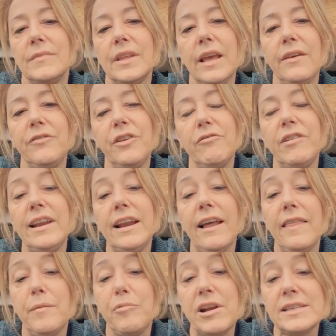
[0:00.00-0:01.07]
If you really
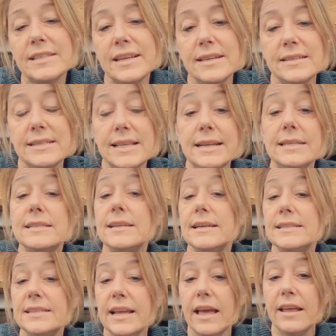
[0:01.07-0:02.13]
like the brassicas, then it's
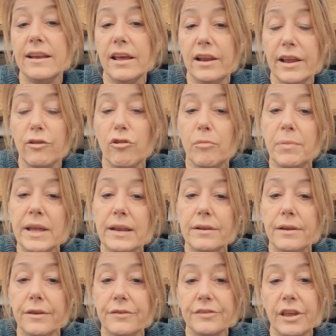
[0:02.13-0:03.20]
nice to get an early crop
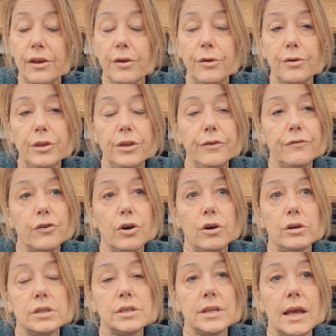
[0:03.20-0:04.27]
in. So you've
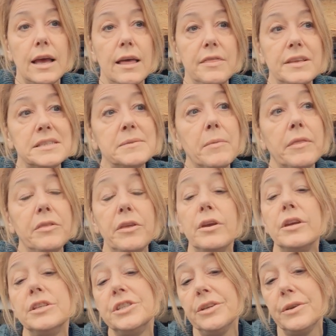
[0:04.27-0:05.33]
got this month you
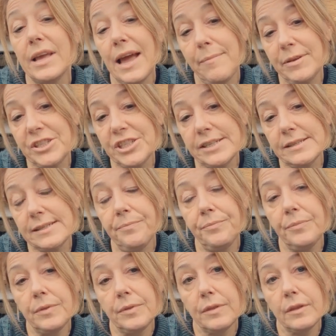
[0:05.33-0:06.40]
can do cabbages,
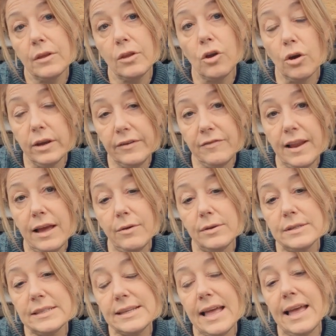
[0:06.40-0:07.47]

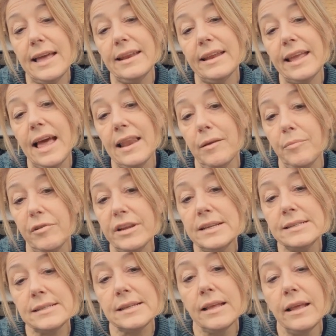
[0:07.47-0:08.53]
cauliflowers and
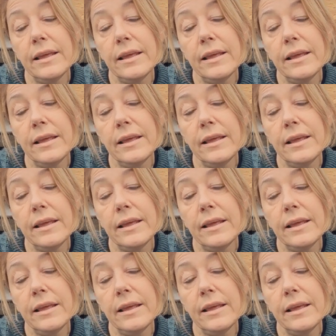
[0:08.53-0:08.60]
calabrese.